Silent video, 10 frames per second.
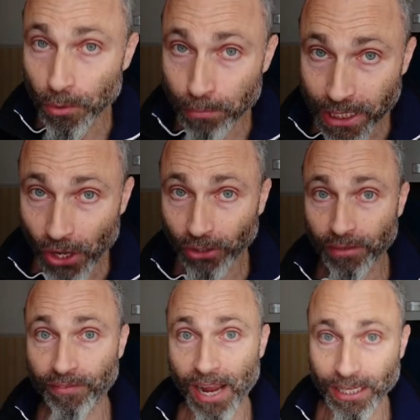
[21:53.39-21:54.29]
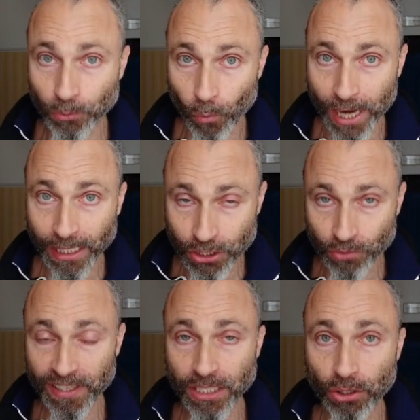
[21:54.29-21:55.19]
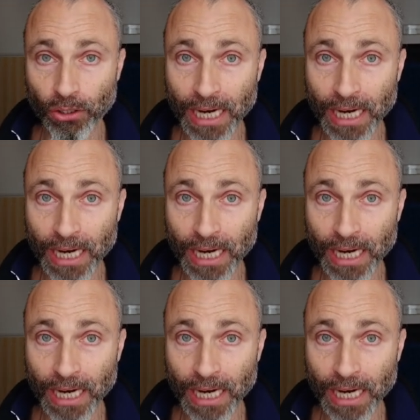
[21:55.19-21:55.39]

will be notified when a new video